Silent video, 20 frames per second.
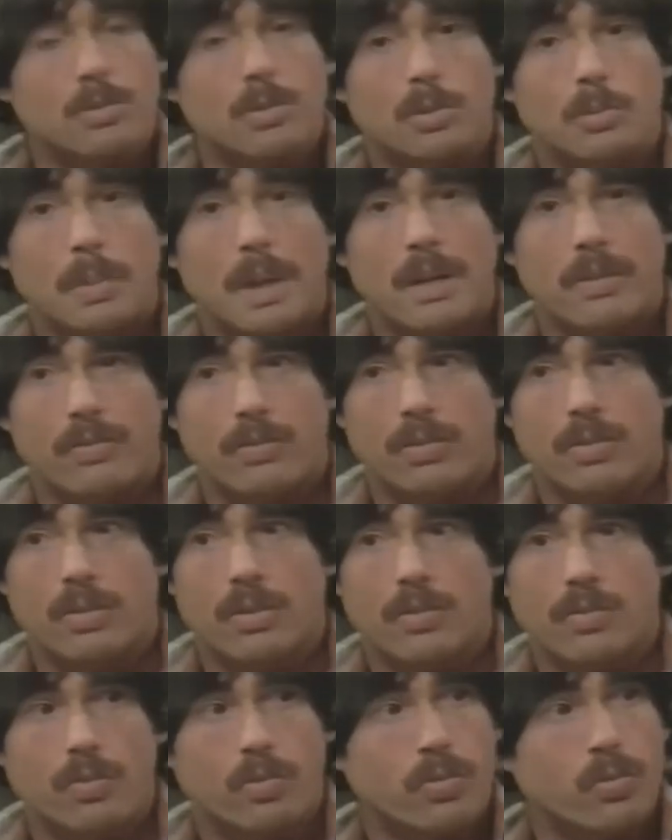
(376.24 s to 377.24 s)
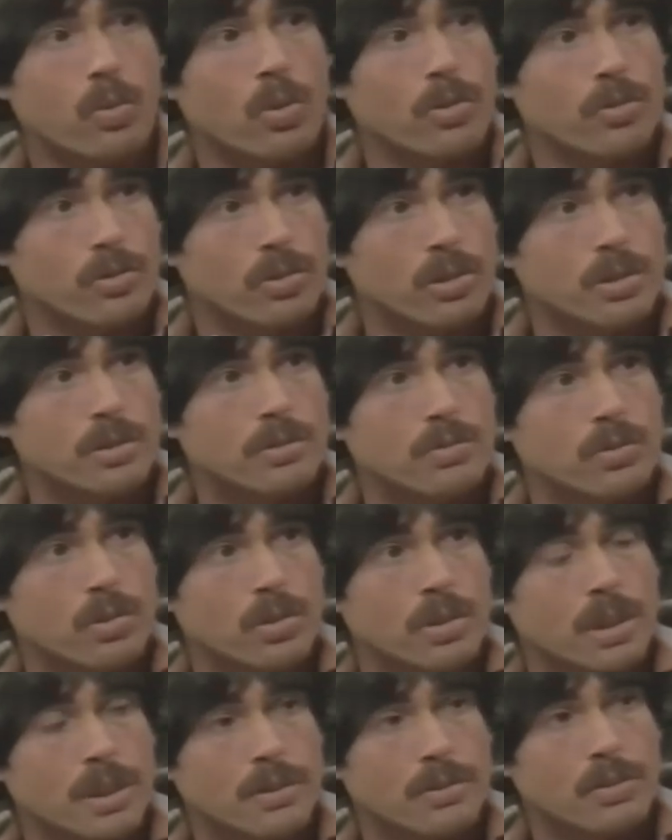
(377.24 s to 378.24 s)
was about pretty good. Four foot, four
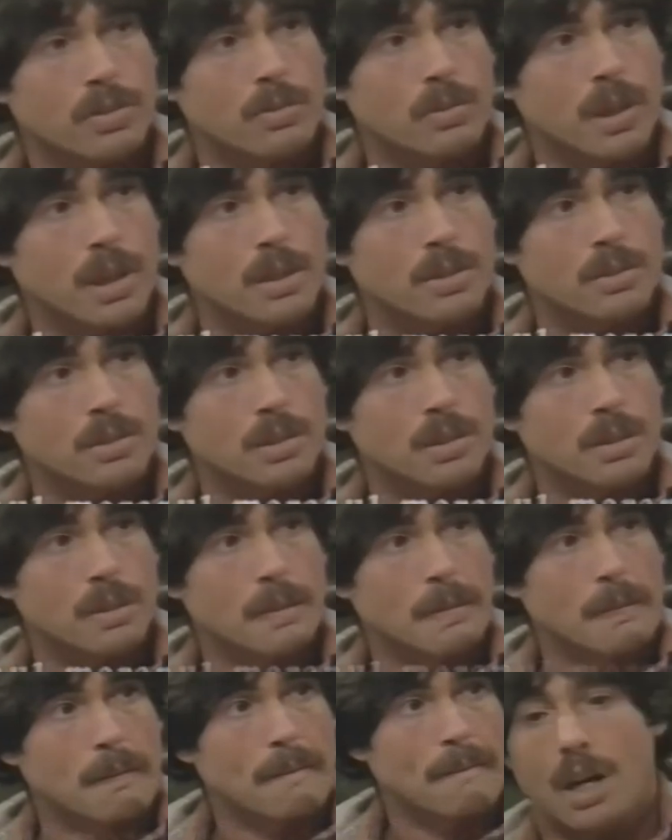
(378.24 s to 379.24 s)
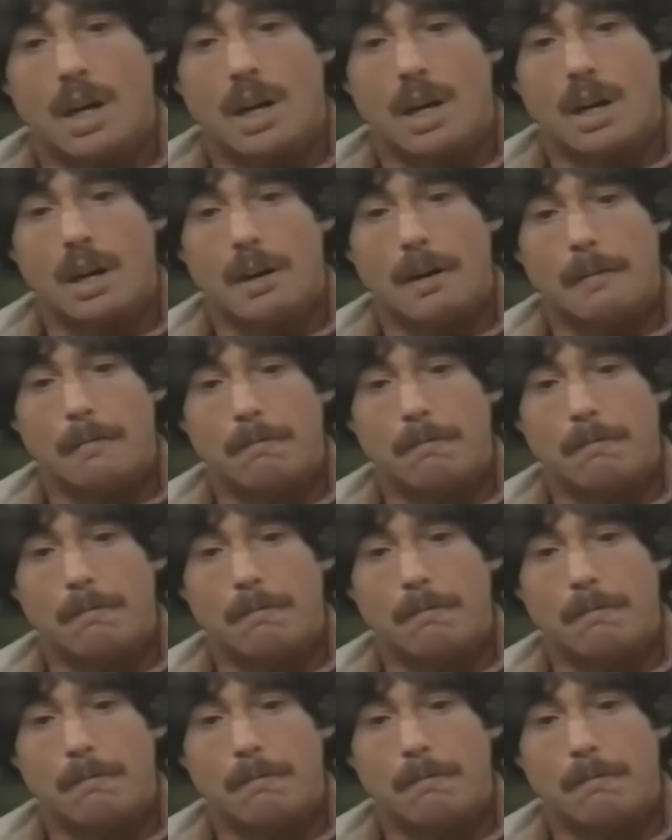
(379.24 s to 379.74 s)
foot. Uh,